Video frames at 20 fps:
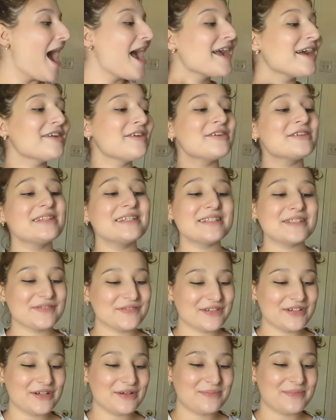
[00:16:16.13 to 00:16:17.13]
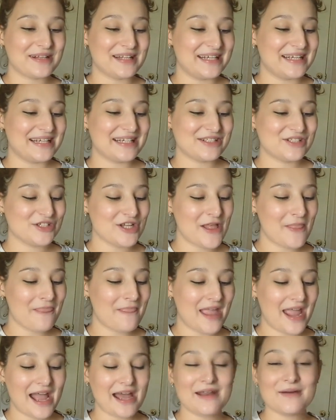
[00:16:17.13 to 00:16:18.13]
I got her this for her play kitchen.
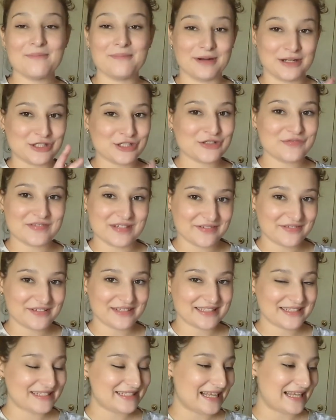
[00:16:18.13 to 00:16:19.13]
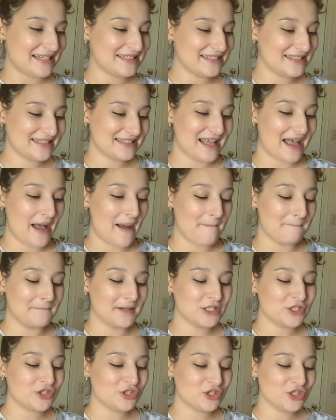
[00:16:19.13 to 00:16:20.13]
They had a bunch of different sets, um,
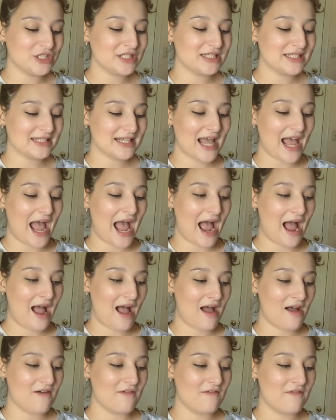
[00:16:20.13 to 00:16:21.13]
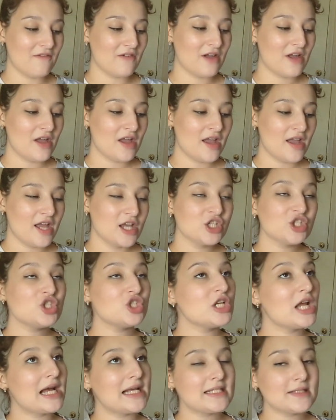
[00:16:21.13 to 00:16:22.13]
but she doesn't have,
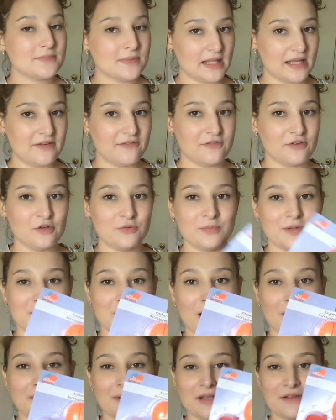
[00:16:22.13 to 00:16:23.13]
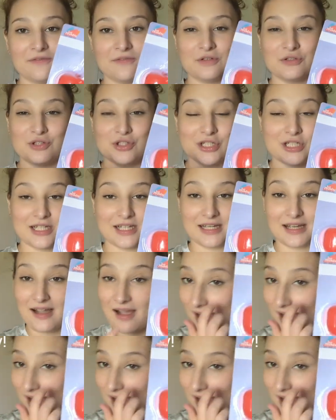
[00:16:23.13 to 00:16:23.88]
she has play food, but not play food she can